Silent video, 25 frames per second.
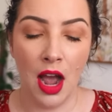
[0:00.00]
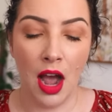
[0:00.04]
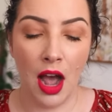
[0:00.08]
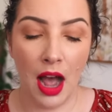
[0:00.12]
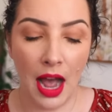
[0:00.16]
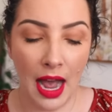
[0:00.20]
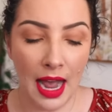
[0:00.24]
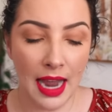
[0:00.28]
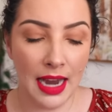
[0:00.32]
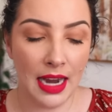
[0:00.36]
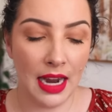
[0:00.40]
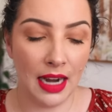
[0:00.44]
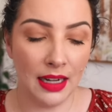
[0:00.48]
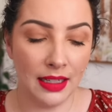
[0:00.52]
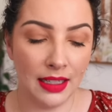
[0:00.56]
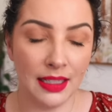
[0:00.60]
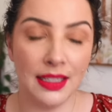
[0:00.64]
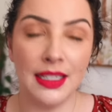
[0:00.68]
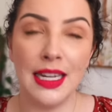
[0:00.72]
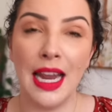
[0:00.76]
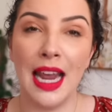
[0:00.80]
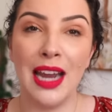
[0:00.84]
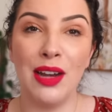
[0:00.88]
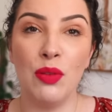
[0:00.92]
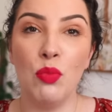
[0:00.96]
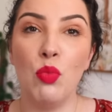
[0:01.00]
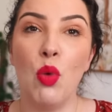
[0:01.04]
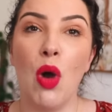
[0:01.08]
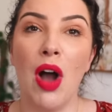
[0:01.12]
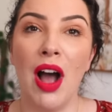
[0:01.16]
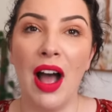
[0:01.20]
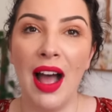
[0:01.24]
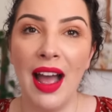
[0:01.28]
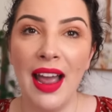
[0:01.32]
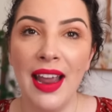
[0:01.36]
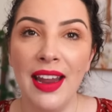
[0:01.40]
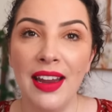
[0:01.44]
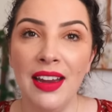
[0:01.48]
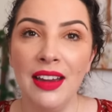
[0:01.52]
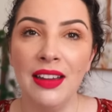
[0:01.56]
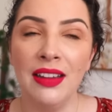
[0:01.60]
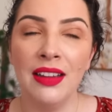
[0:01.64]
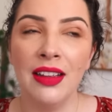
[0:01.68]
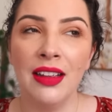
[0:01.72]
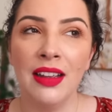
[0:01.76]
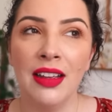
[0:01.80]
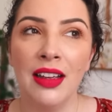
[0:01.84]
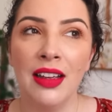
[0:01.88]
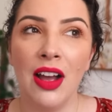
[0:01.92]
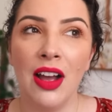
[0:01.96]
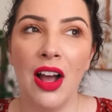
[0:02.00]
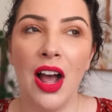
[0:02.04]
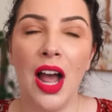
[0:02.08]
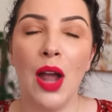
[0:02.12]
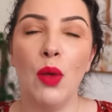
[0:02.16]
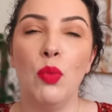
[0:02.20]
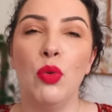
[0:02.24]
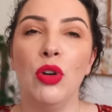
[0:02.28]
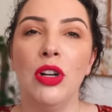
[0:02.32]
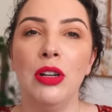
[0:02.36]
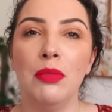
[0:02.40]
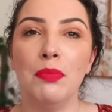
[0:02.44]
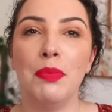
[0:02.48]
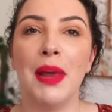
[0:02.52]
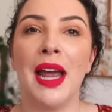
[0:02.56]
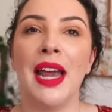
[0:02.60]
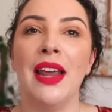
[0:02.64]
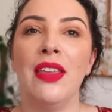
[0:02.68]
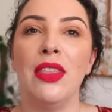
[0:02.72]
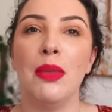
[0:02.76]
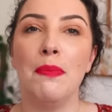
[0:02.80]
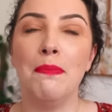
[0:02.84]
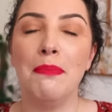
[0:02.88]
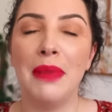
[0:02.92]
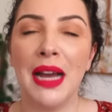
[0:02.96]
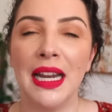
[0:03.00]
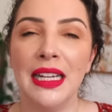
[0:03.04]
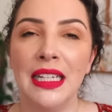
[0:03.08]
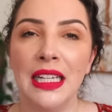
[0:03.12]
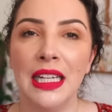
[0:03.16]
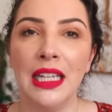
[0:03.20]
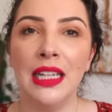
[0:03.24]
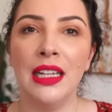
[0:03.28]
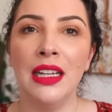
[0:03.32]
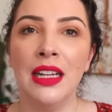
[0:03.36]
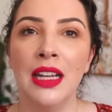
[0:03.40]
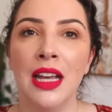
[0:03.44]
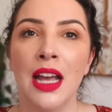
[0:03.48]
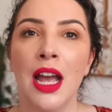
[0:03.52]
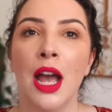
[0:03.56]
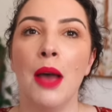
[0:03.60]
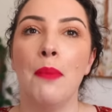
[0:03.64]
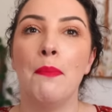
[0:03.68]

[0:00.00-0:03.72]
I understand why I wouldn't pay the money,